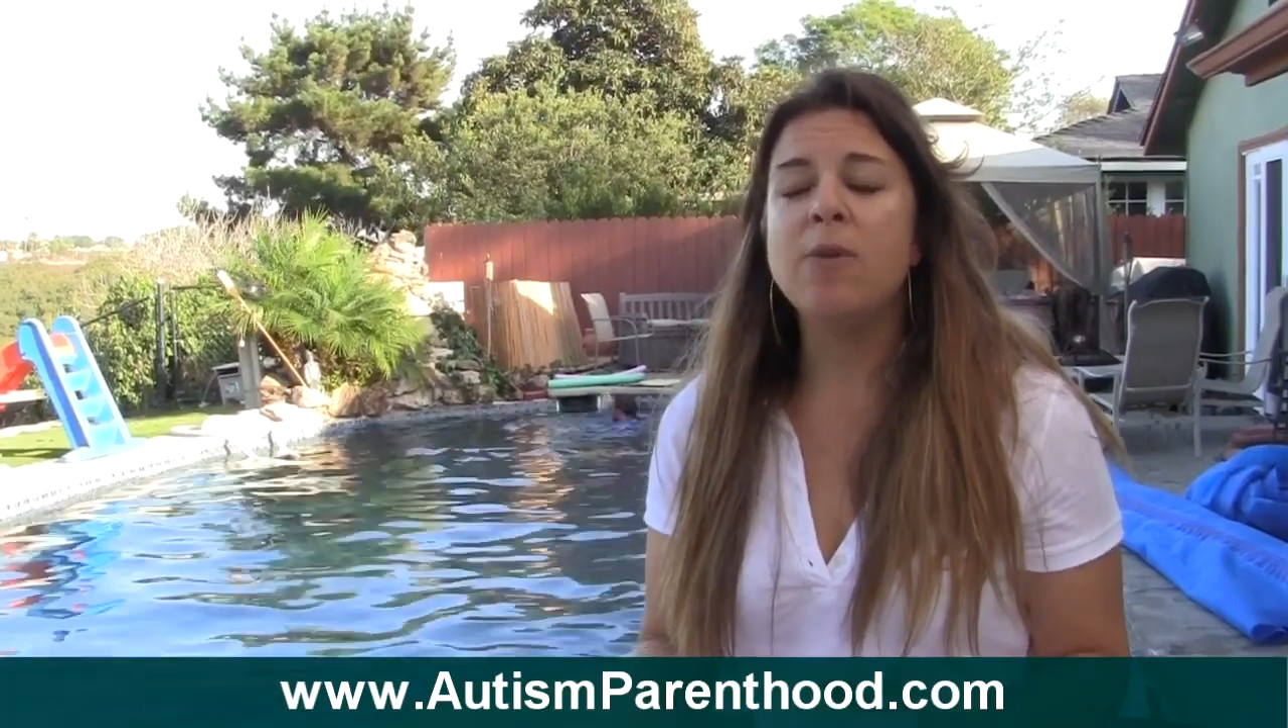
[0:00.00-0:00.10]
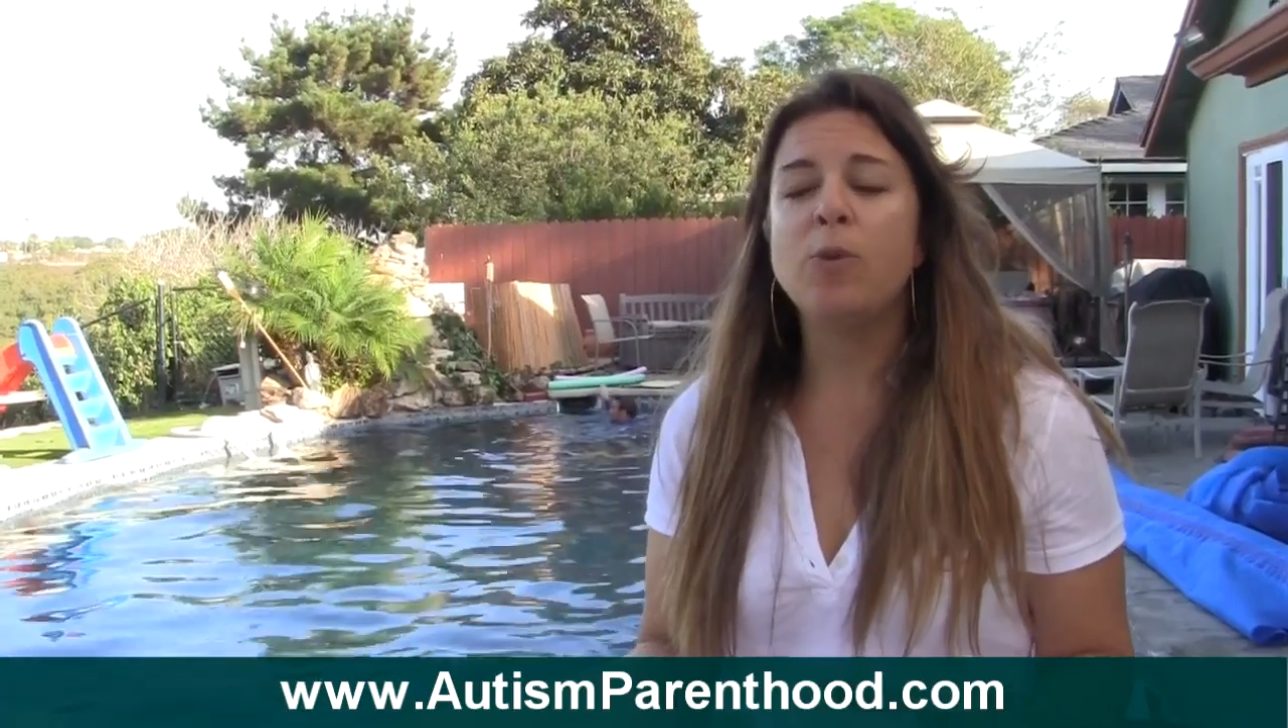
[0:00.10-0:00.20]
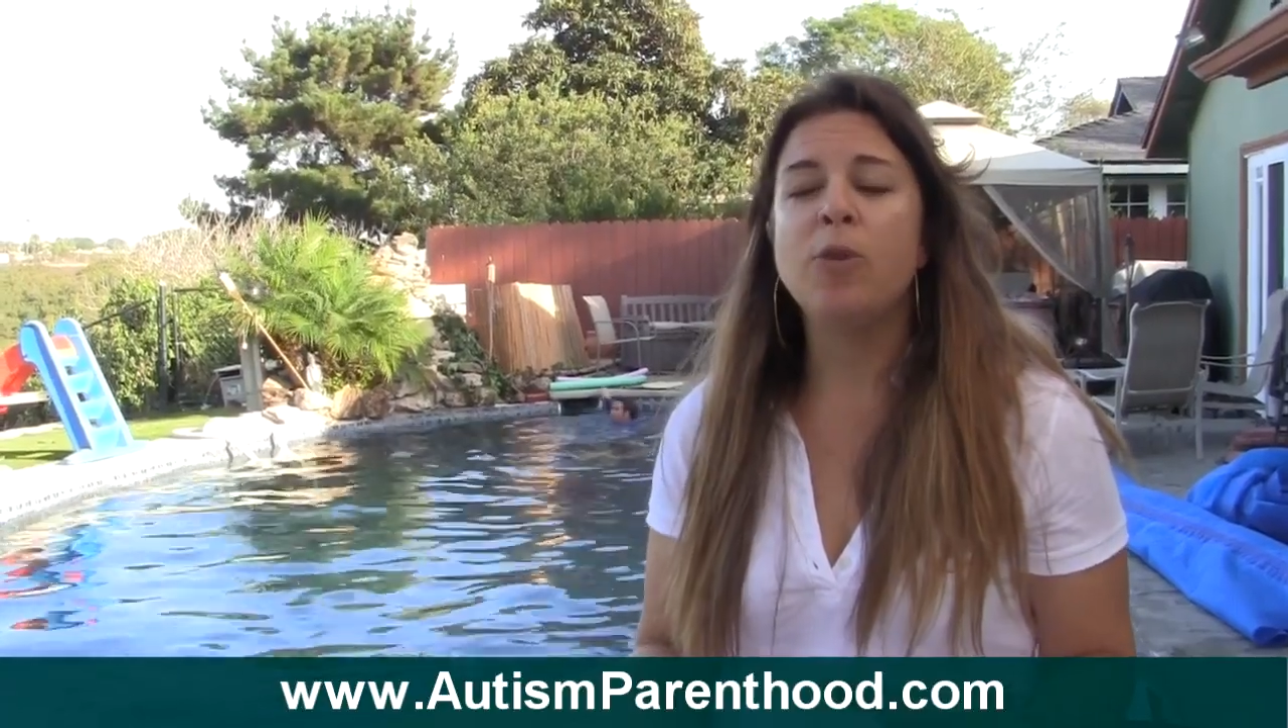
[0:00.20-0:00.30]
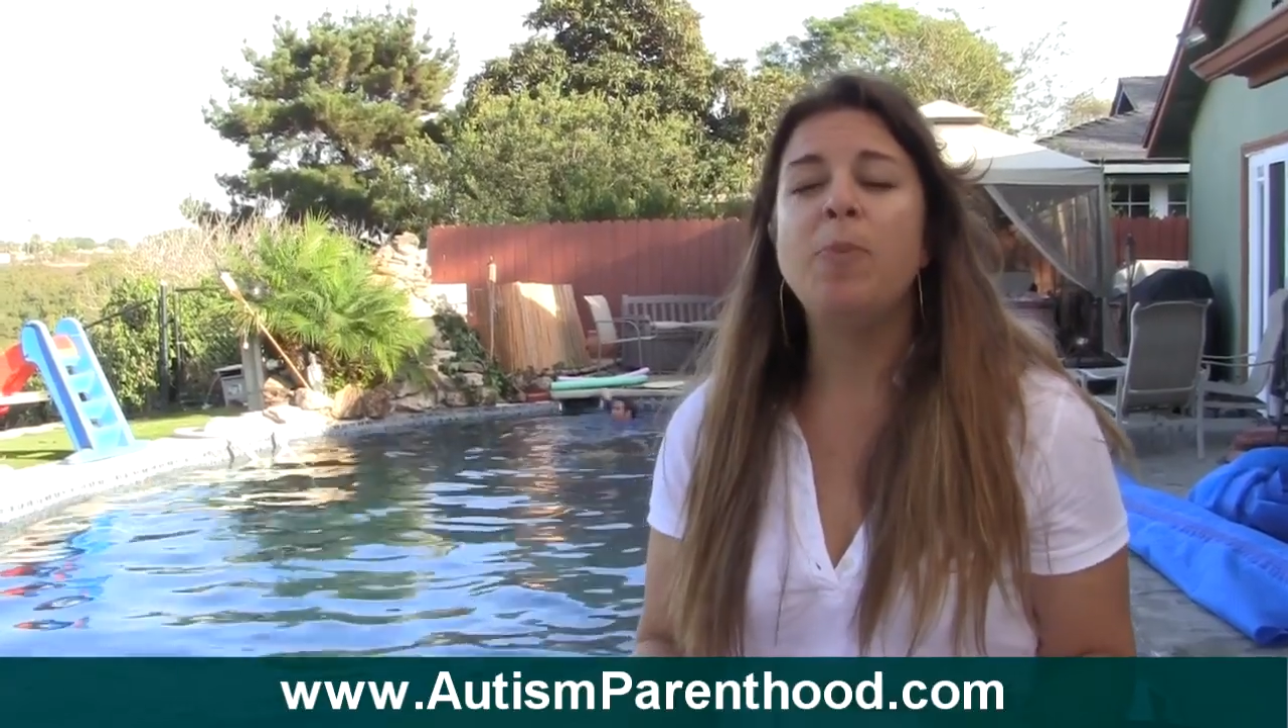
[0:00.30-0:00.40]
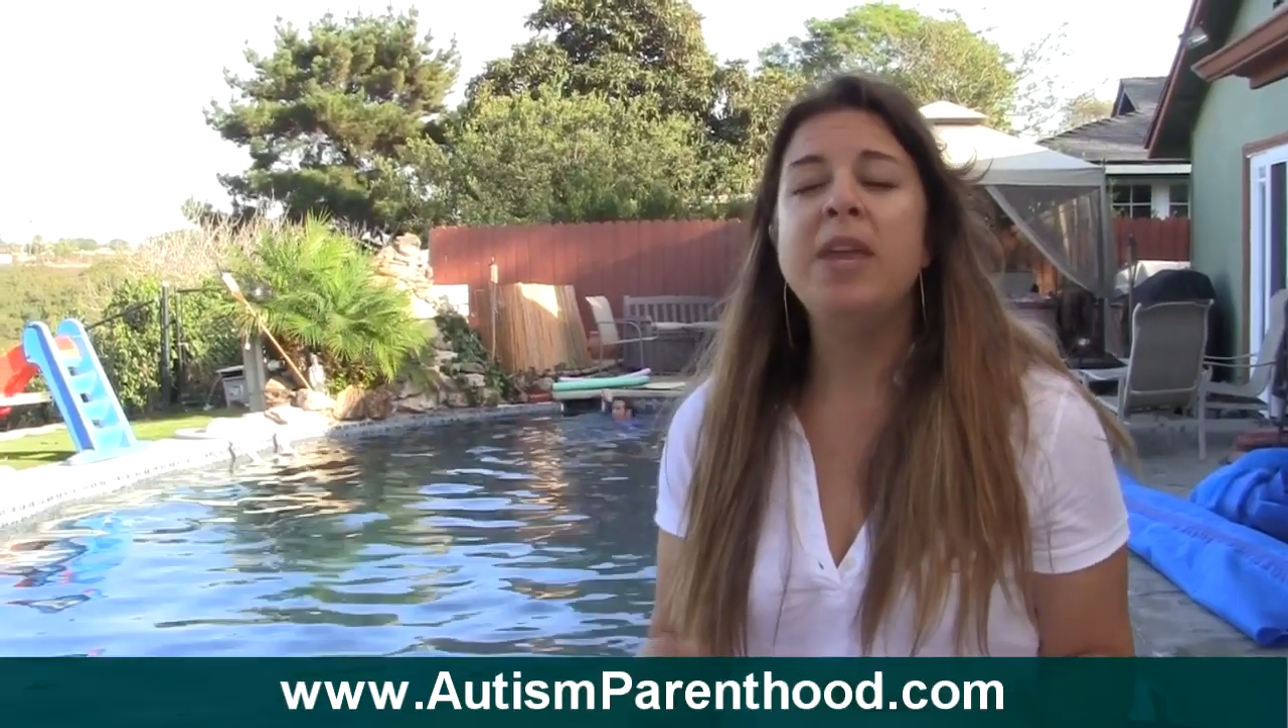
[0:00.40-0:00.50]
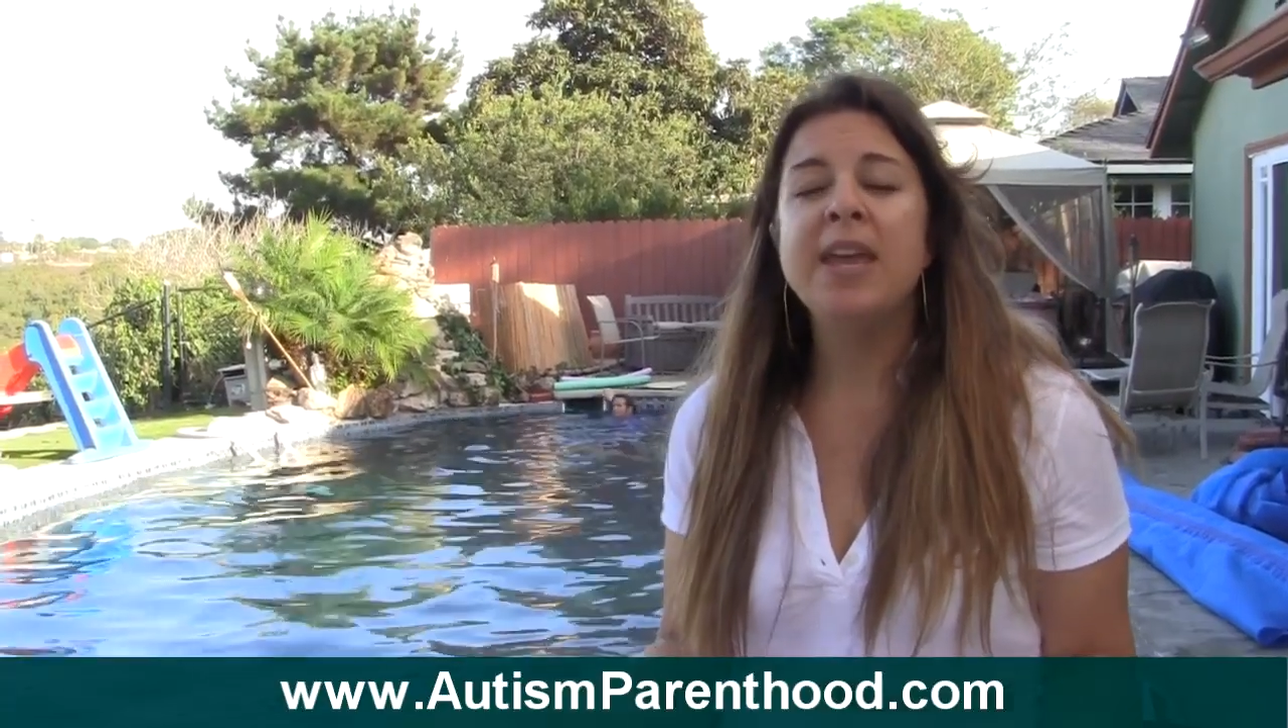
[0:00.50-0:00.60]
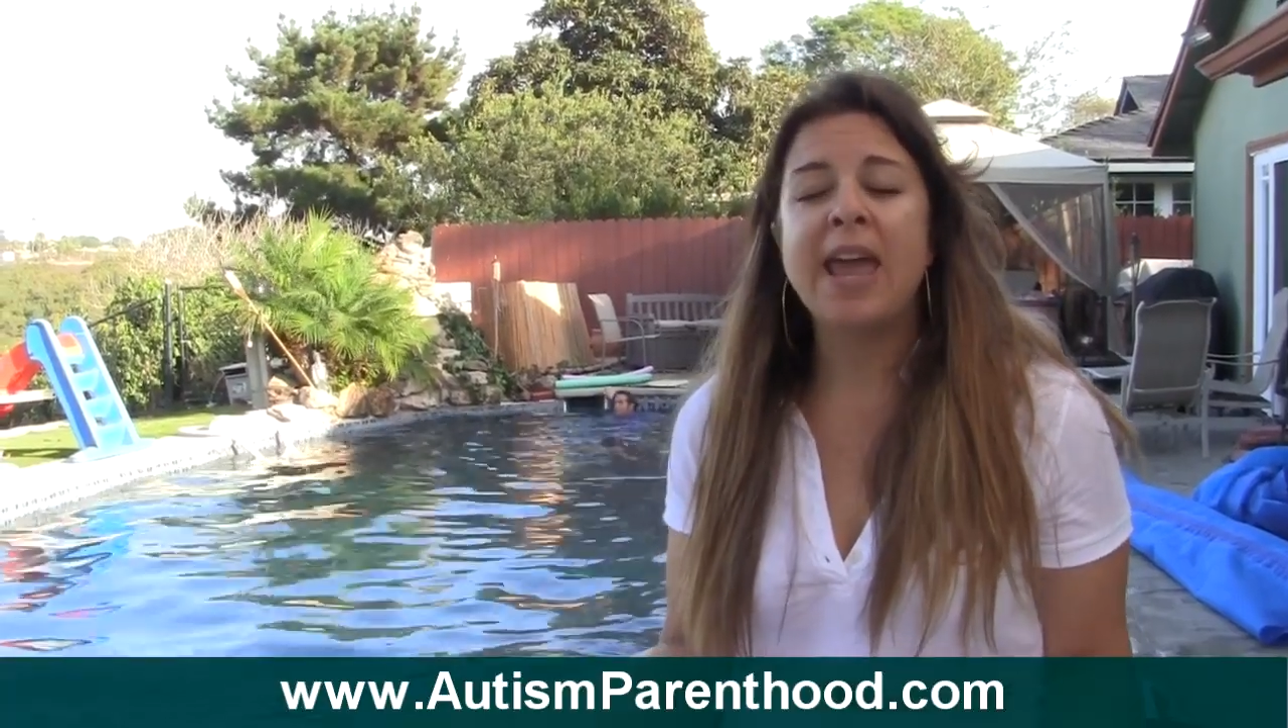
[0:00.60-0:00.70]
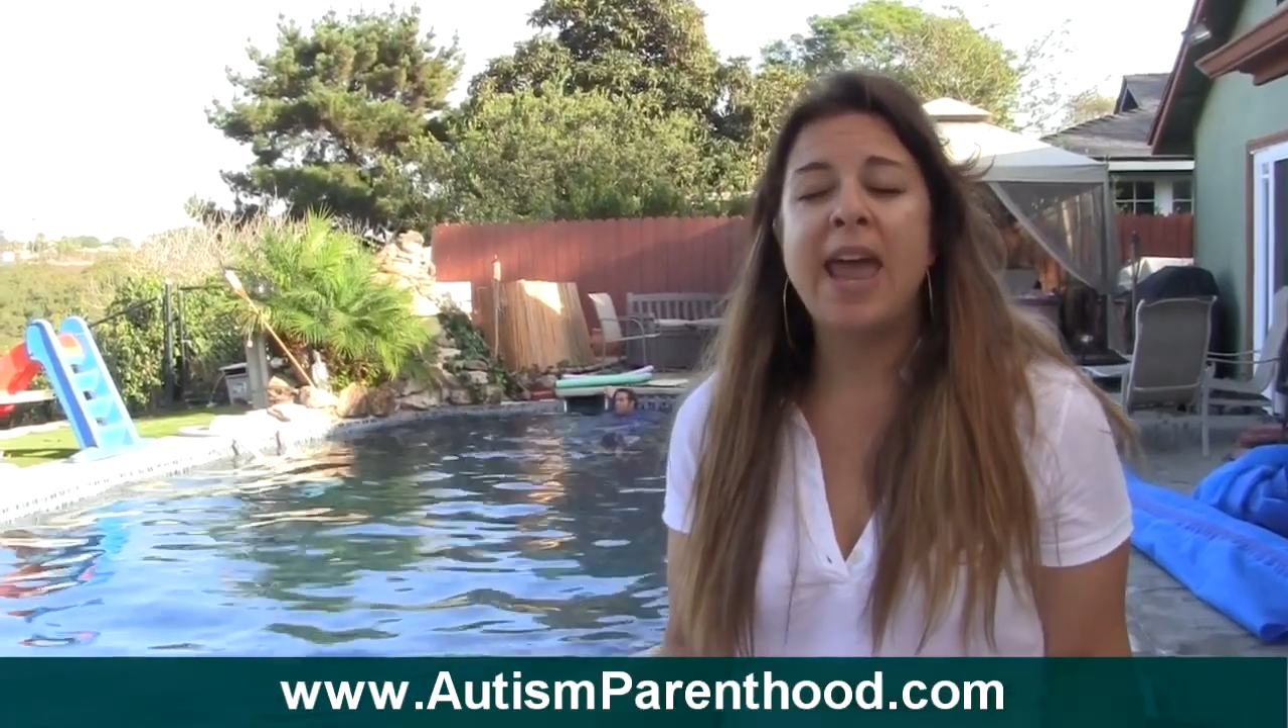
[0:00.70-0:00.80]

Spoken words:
with being